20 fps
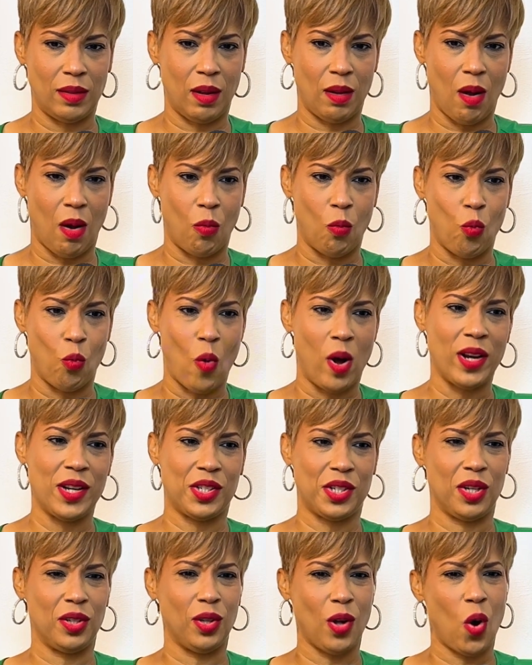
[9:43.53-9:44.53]
wanted to
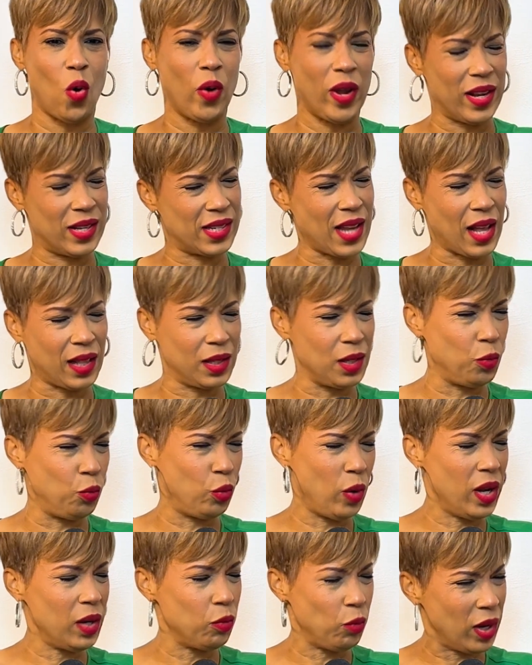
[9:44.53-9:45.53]
know exactly
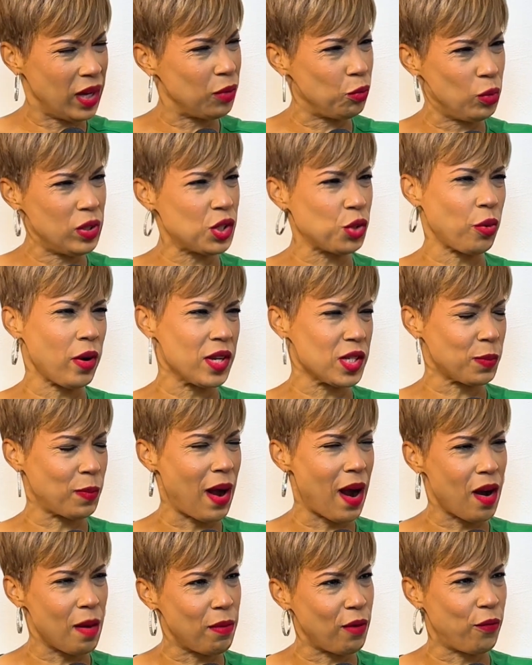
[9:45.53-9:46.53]
what
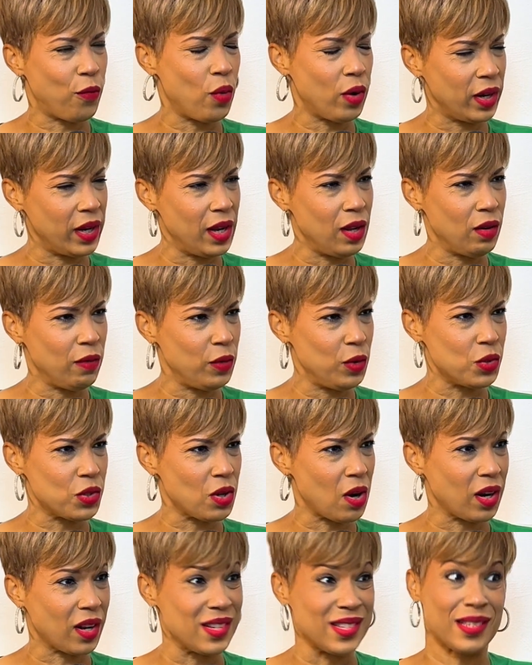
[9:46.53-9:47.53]
transpired before the interview started,
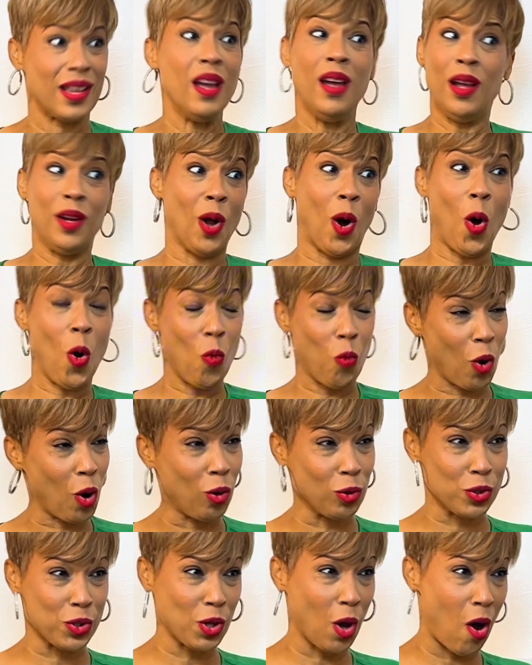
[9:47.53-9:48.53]
because the whole world
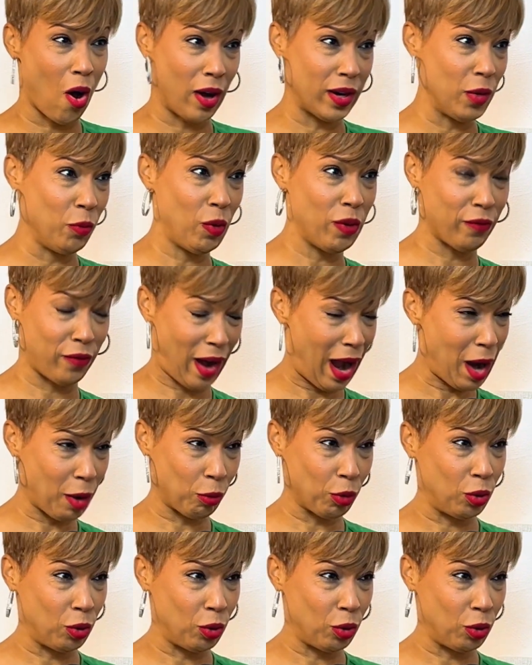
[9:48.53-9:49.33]
saw it and it went viral.